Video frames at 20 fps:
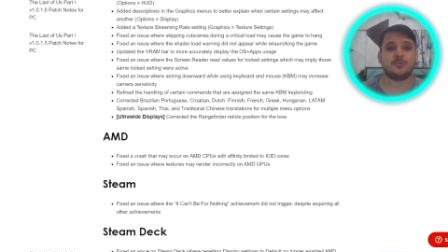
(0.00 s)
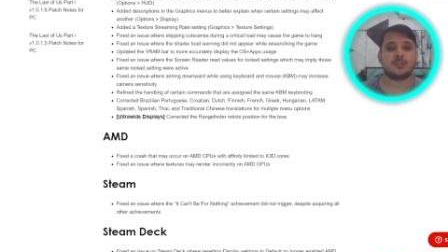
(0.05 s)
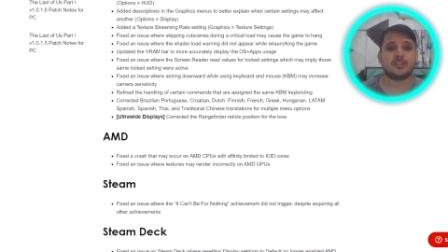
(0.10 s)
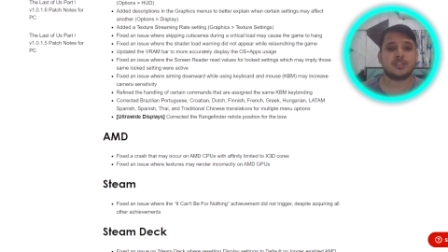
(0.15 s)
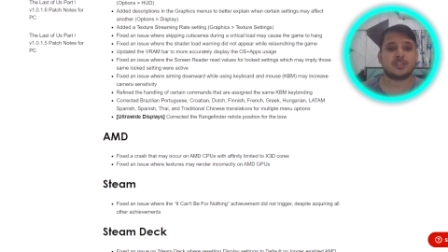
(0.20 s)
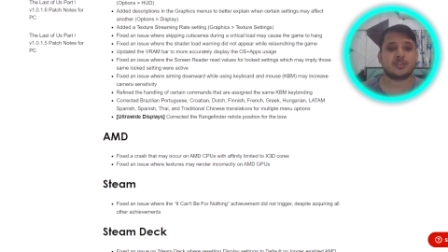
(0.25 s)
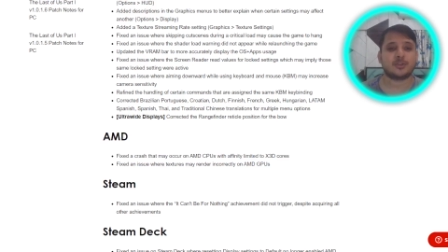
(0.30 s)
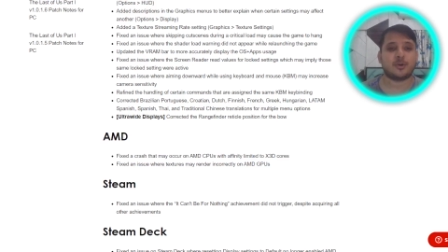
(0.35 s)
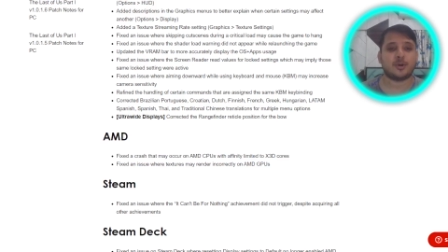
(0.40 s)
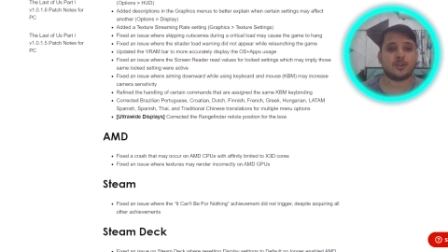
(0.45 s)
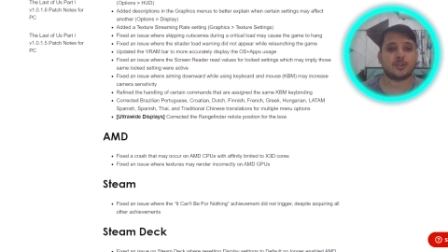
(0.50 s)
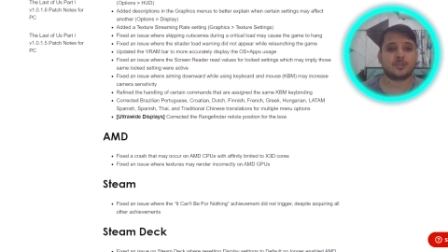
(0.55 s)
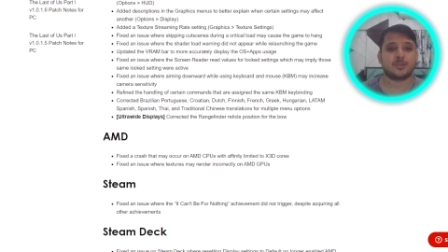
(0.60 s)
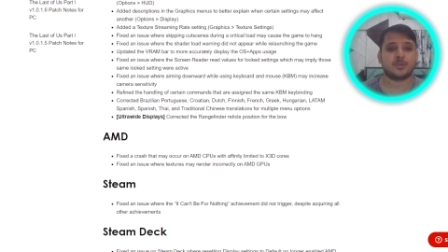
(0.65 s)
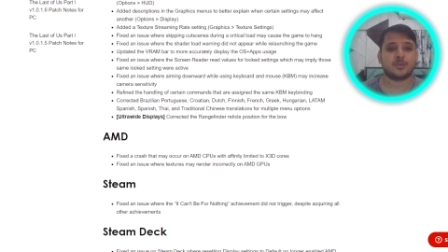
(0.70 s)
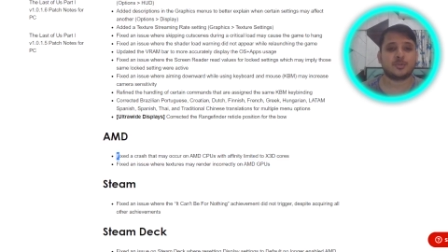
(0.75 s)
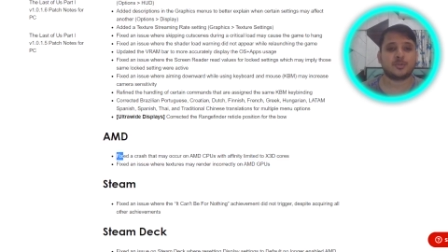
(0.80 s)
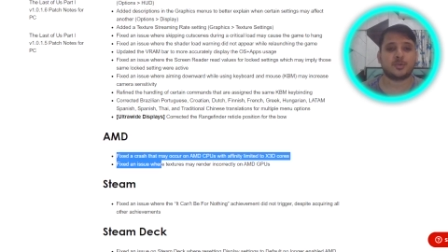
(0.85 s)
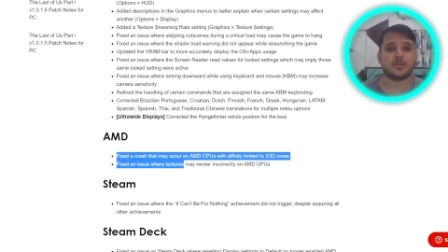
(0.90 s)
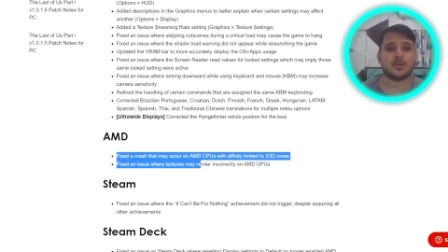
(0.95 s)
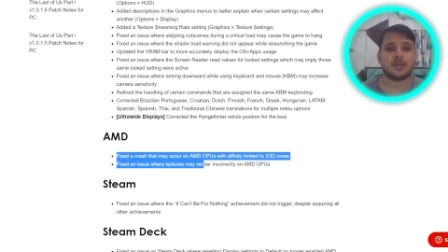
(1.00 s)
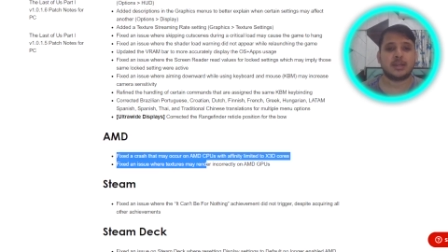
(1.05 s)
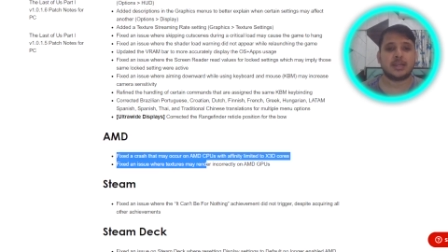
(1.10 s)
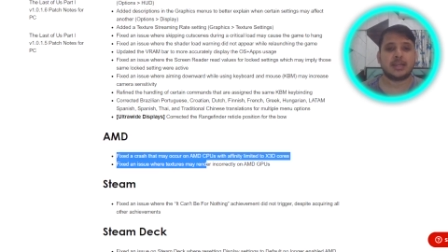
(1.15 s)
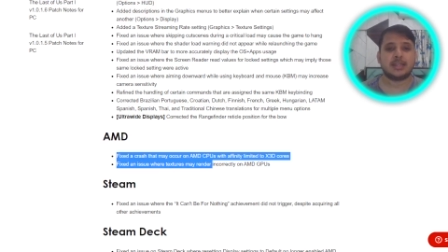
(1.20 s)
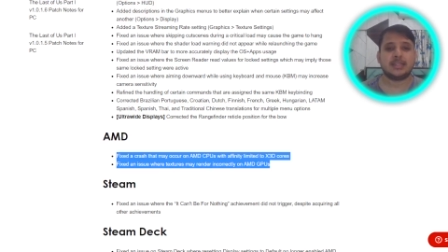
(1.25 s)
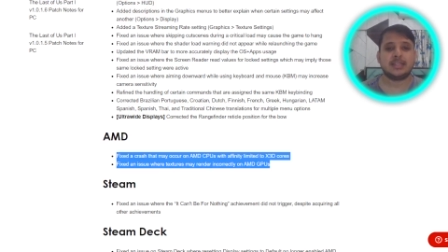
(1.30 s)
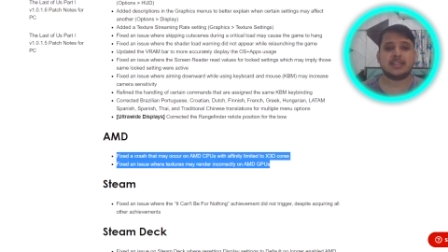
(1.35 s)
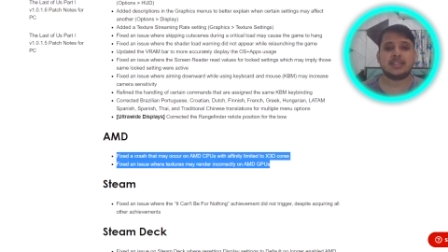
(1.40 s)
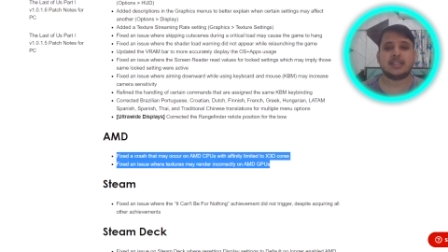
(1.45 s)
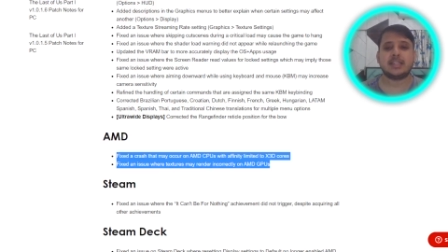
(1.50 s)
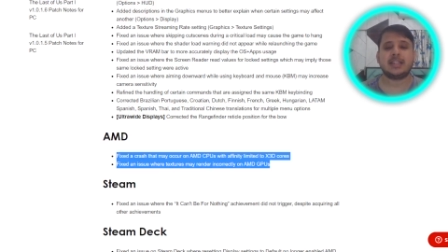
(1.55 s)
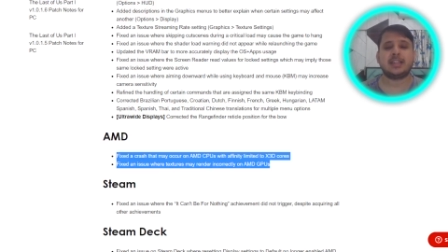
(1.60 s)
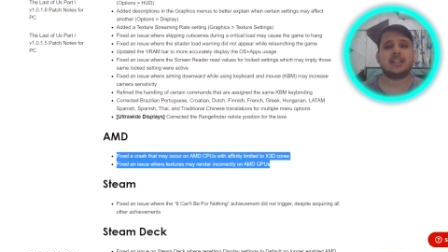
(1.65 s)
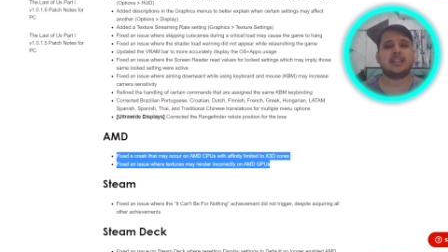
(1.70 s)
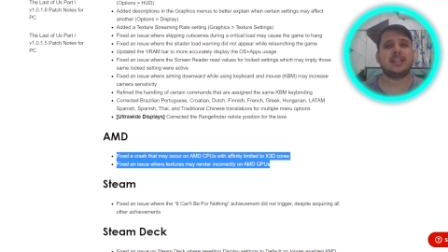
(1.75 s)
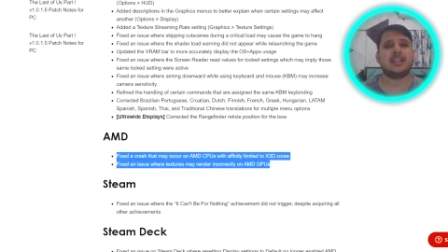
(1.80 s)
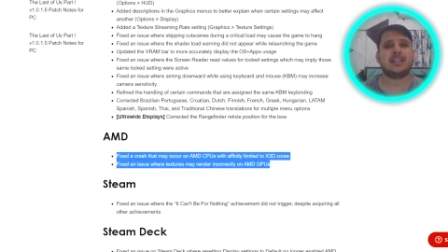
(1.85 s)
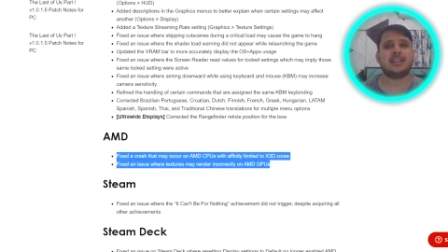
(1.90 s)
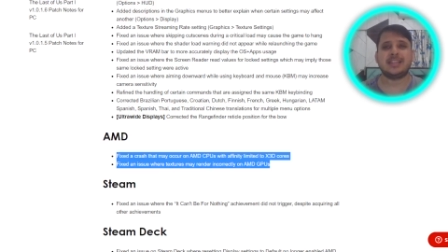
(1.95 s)
users also so these are
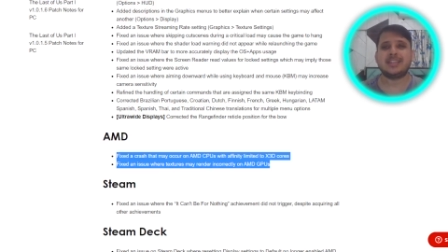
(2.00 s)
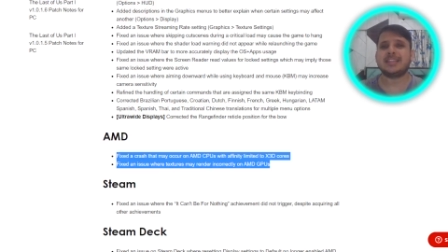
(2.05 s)
the,